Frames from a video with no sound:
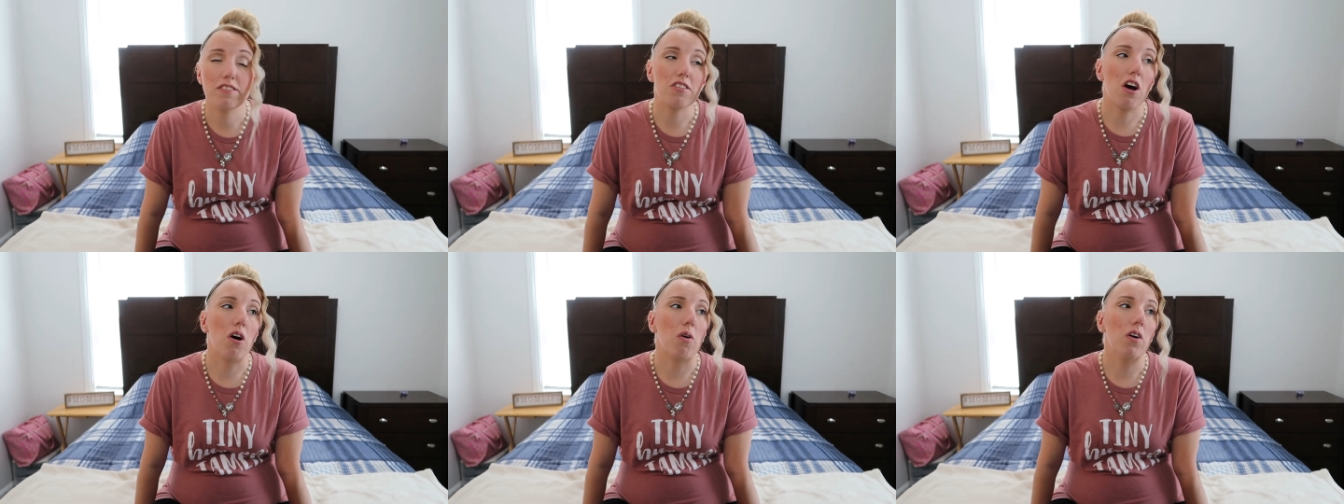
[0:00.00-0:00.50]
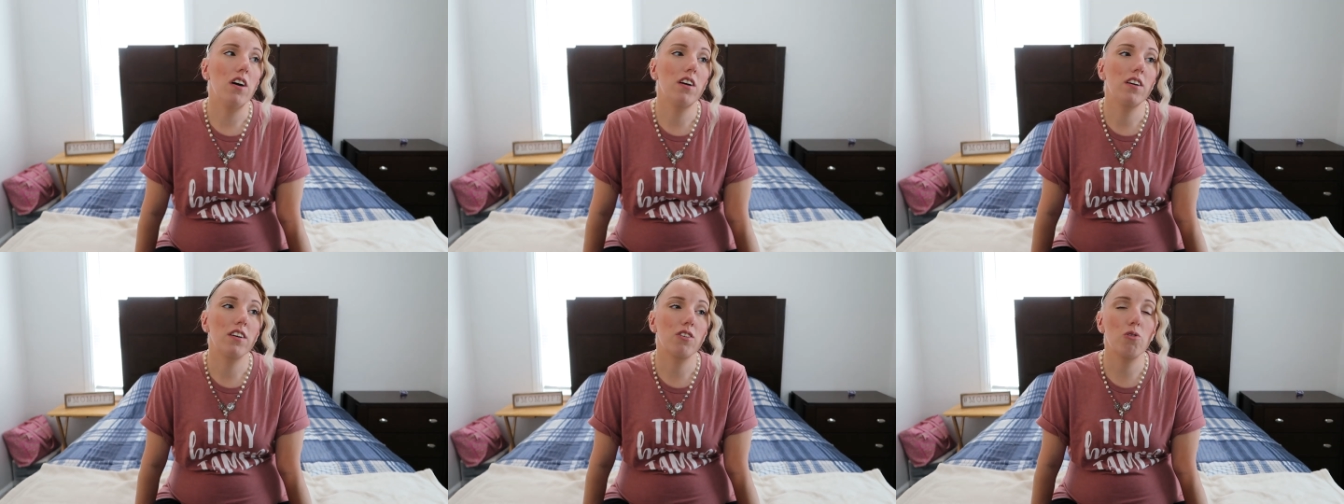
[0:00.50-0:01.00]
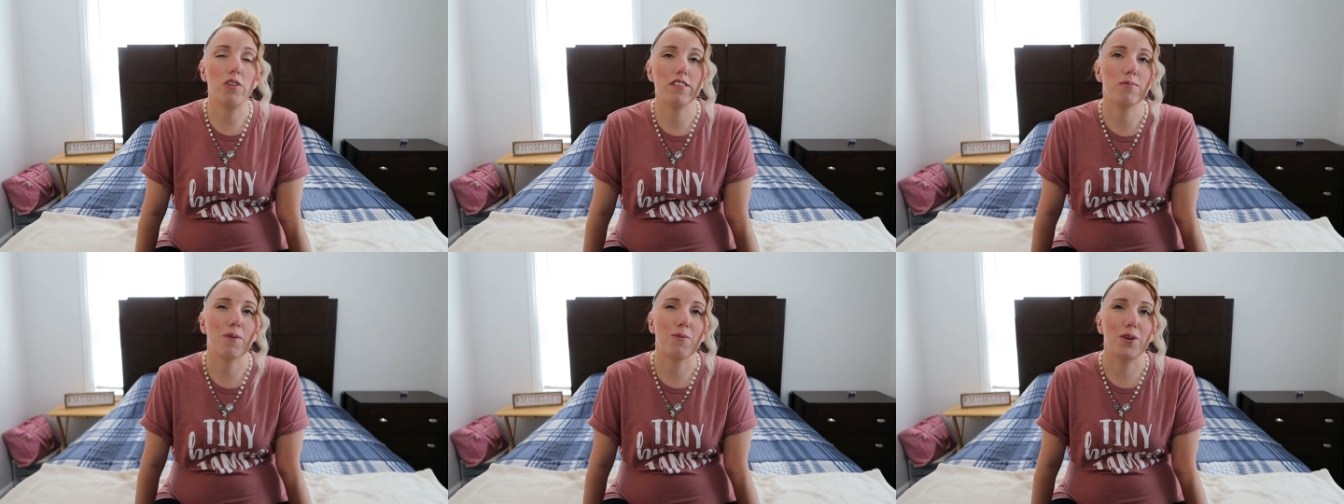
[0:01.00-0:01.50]
So
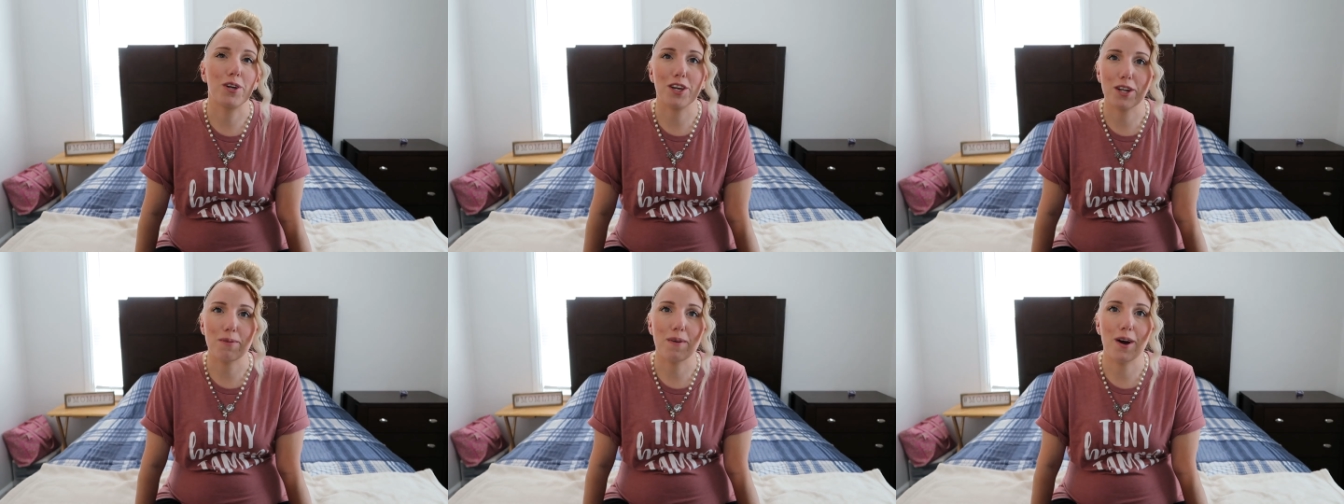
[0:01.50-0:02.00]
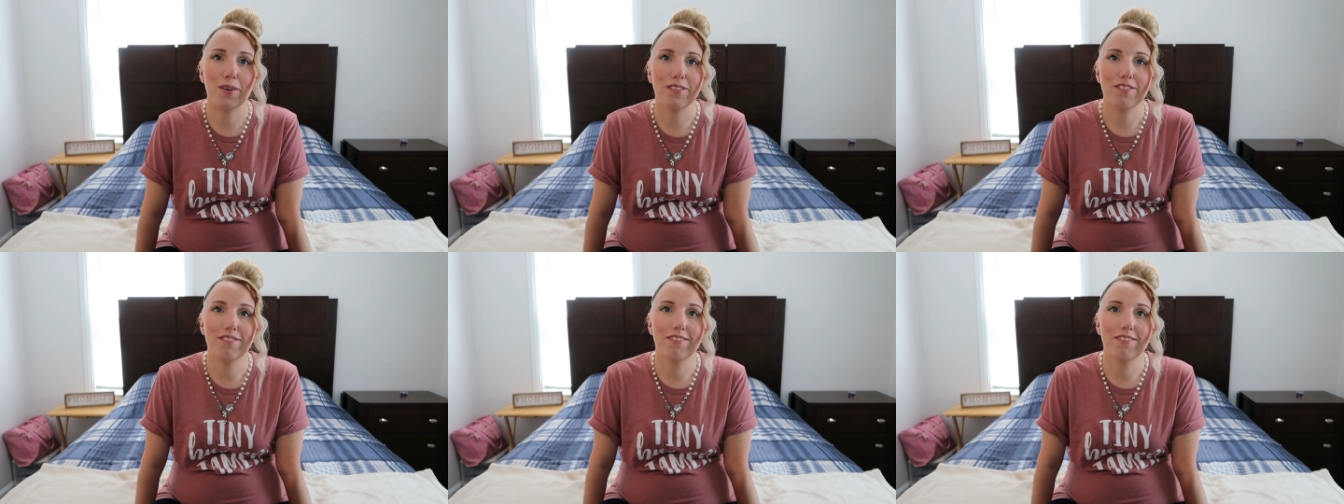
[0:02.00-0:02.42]
Corey's been really good about